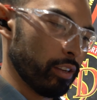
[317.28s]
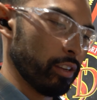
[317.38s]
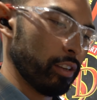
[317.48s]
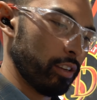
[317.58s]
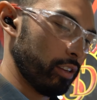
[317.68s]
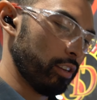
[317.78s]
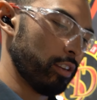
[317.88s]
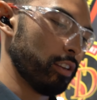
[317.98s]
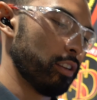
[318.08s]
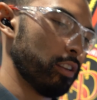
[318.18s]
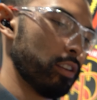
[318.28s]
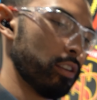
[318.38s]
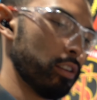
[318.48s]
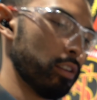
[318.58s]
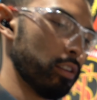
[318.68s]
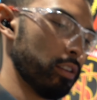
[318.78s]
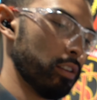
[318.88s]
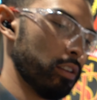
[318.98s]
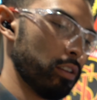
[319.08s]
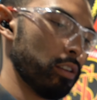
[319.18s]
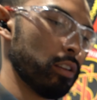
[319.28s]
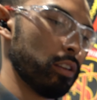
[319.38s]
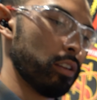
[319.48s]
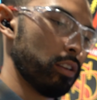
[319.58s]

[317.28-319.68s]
Nobody speaks.